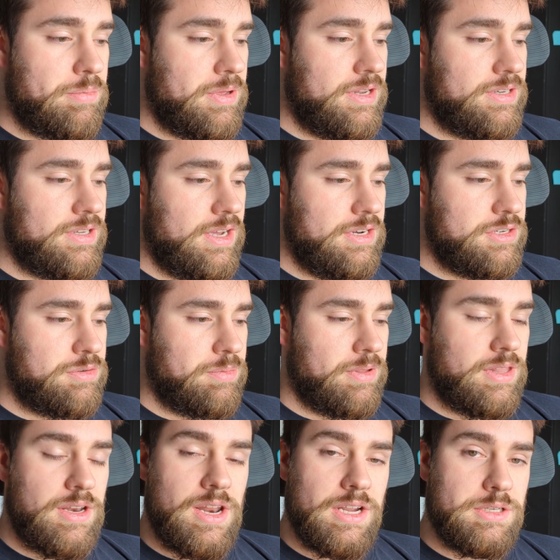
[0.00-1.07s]
I'll be in
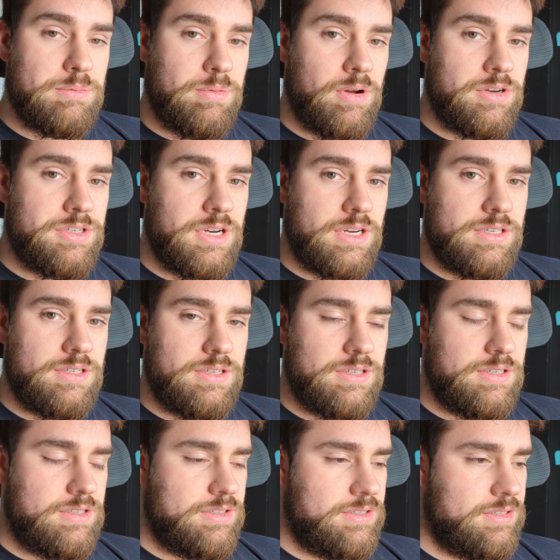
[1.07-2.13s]
touch when the next
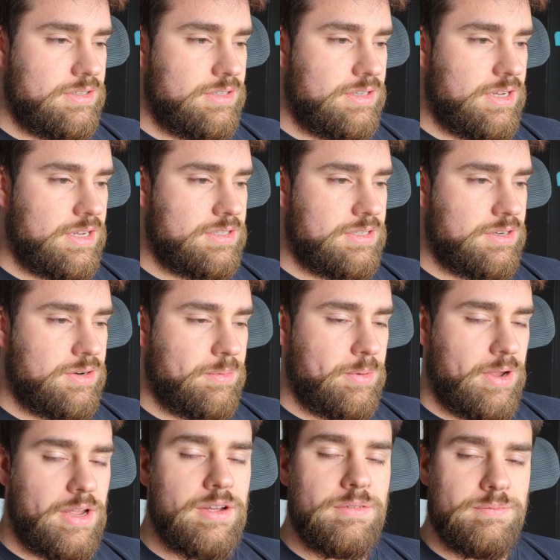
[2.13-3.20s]
project gets
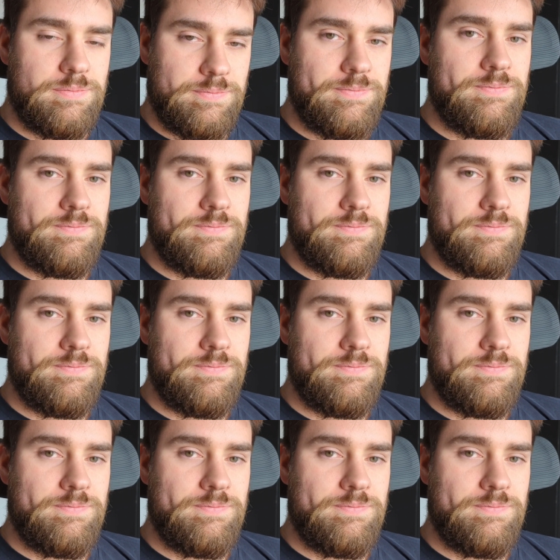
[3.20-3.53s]
underway.